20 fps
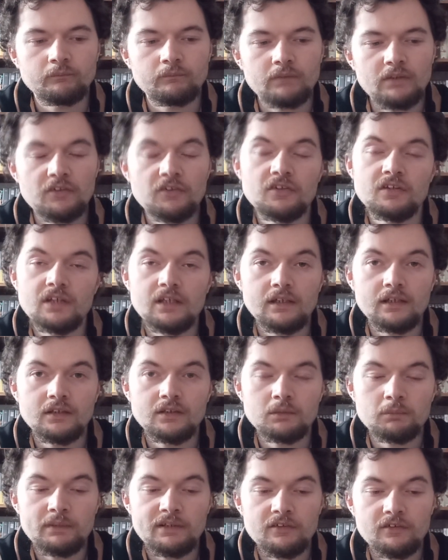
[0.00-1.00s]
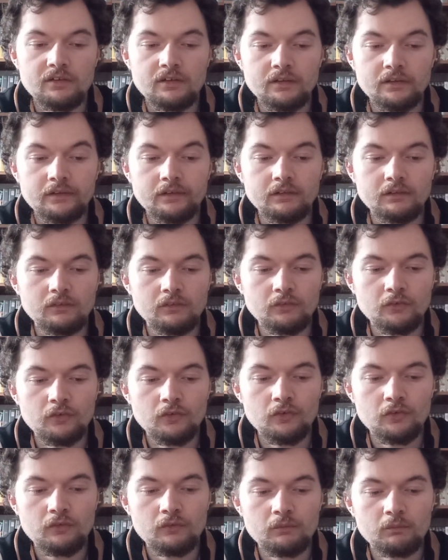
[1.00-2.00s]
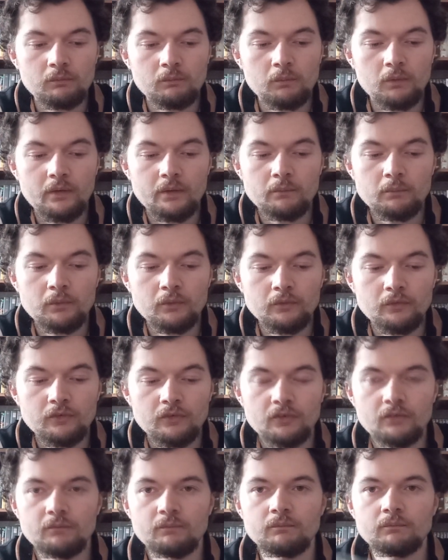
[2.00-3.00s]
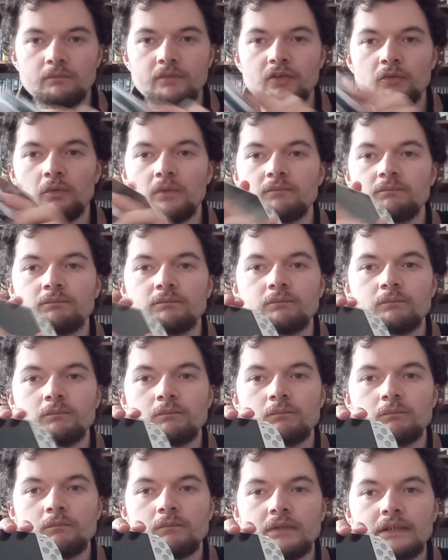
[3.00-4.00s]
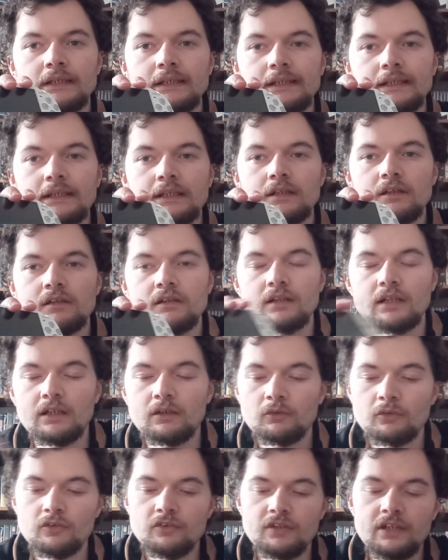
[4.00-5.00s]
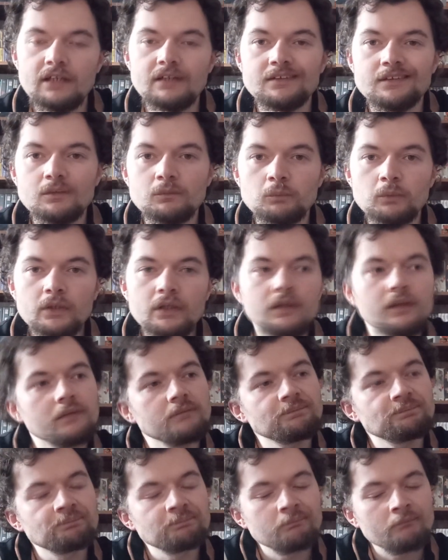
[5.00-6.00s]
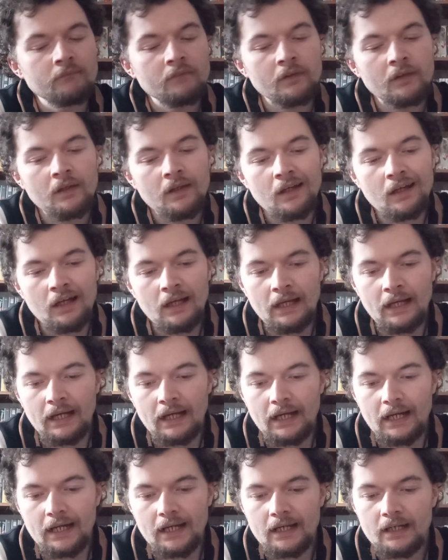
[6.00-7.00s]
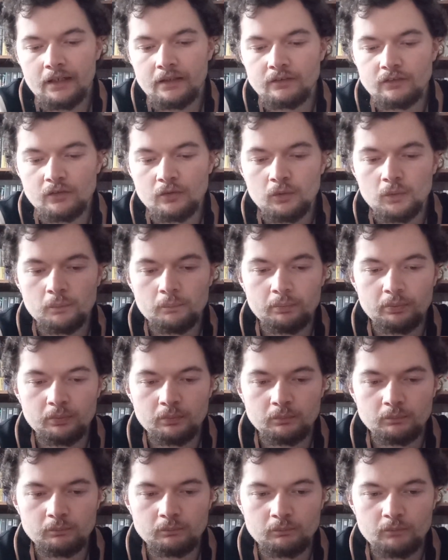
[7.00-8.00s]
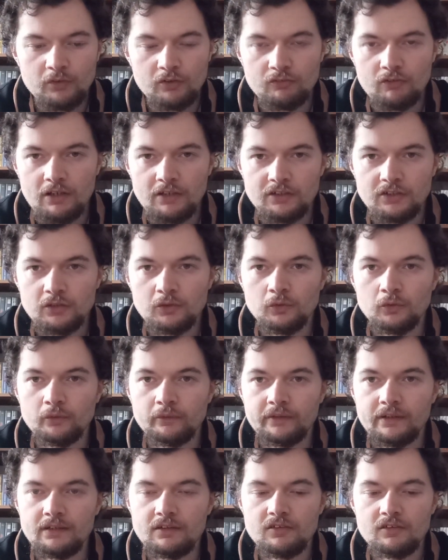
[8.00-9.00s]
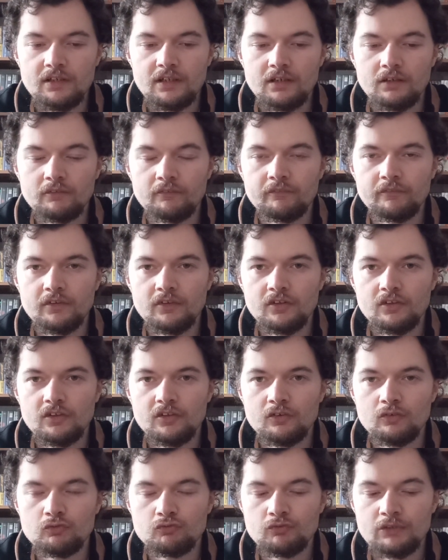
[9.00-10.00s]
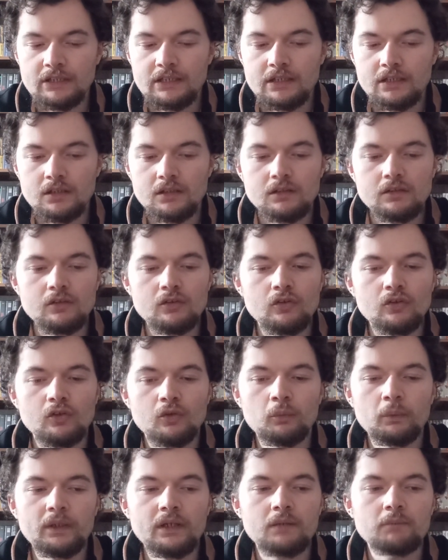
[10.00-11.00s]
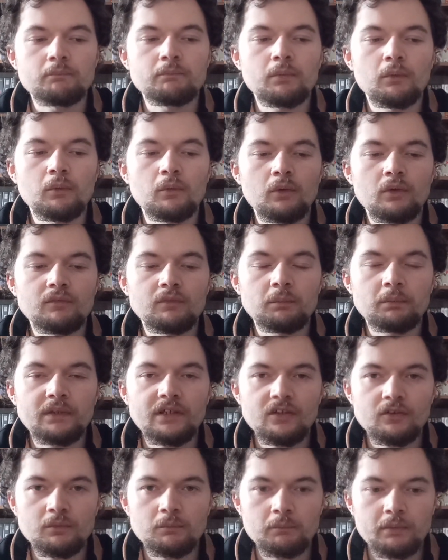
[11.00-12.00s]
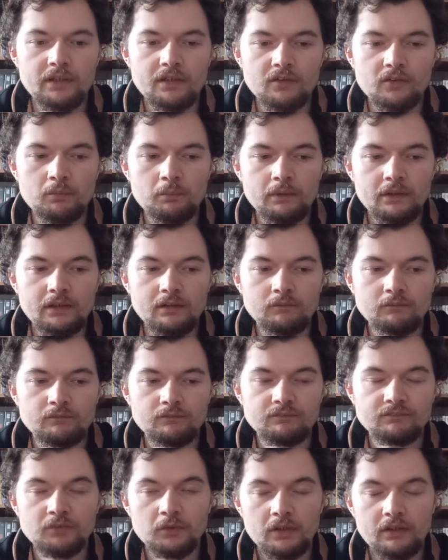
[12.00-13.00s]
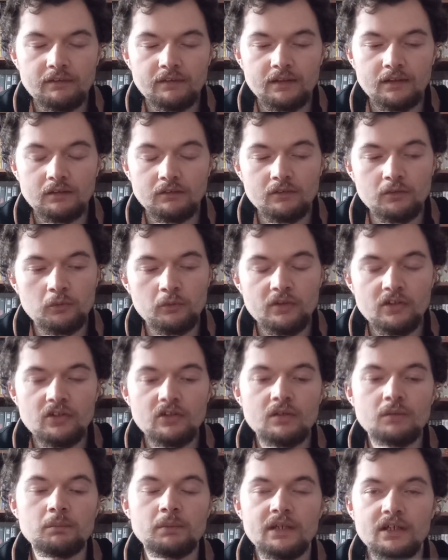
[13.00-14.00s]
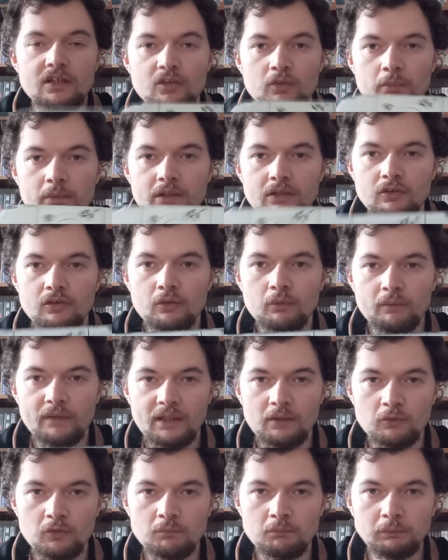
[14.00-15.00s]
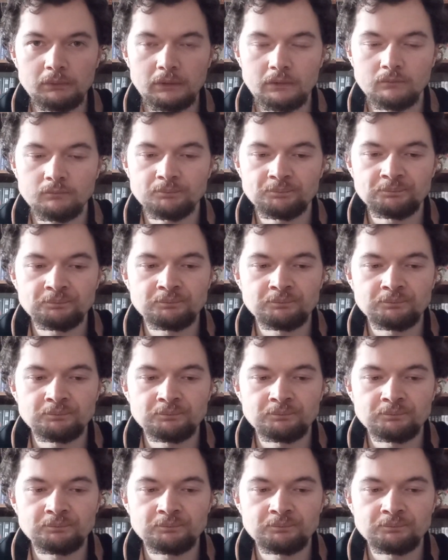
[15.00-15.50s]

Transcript: as a teenager basically, because one of the buttons, this one, the analog stick, didn't work. I ended up scratching all the inside of the screen, so when I bought a replacement PSP, funny thing, this is the PSP 2000 model,